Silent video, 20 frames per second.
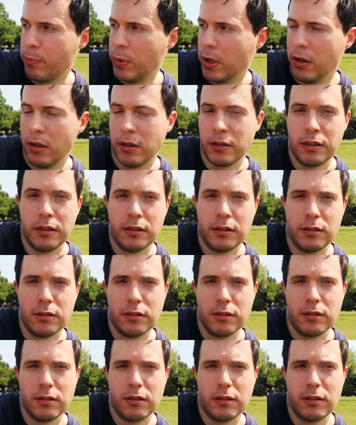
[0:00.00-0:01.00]
But
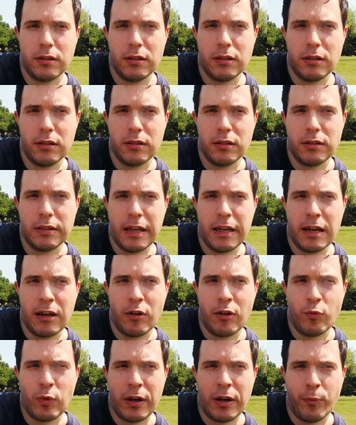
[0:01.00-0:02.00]

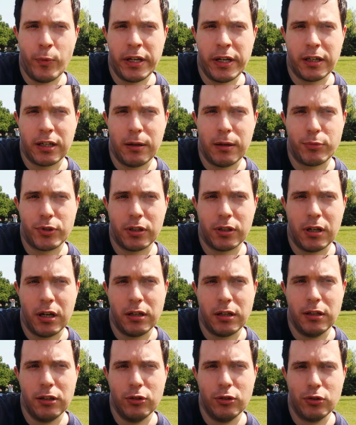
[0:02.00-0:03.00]
yeah, when it comes to
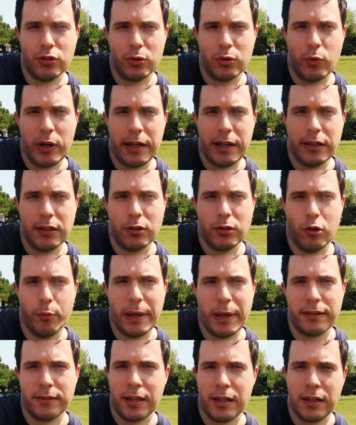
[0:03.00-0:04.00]
kind of losing weight
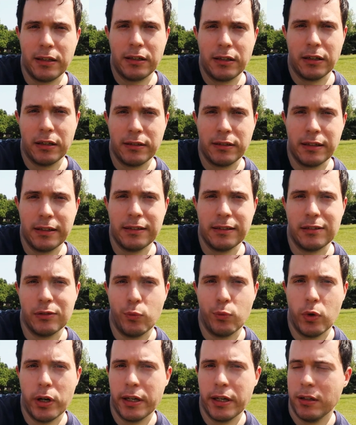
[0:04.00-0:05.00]
or maintaining a
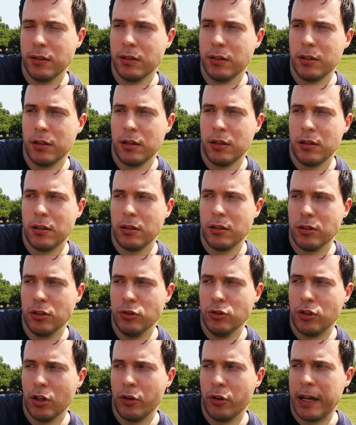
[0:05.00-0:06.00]
decent weight,
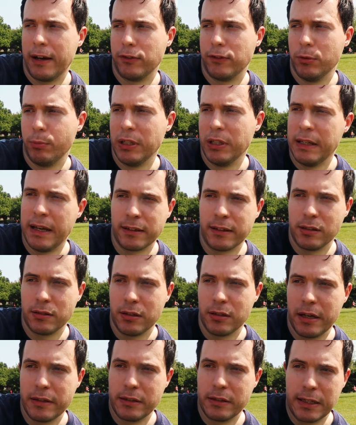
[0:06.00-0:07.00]
you don't have to be
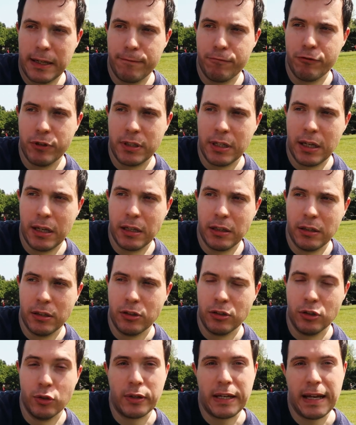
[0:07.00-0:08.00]
exercising every
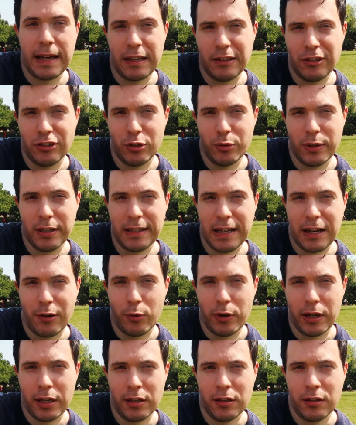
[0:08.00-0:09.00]
day. You can do it
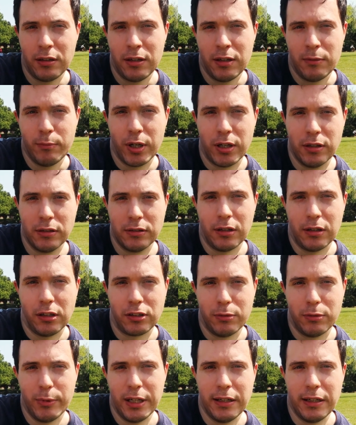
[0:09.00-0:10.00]
that way, because
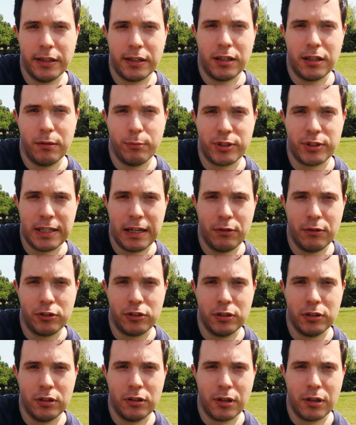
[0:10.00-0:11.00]
ultimately it comes
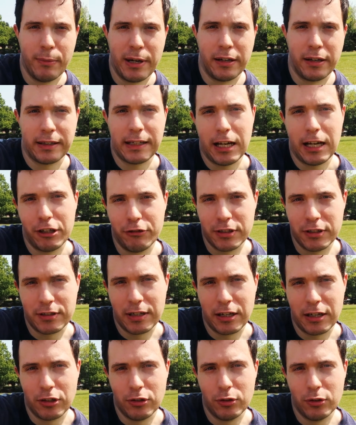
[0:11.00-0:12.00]
down to the amount of
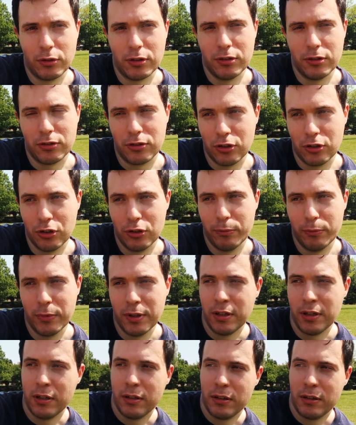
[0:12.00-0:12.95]
calories that you consume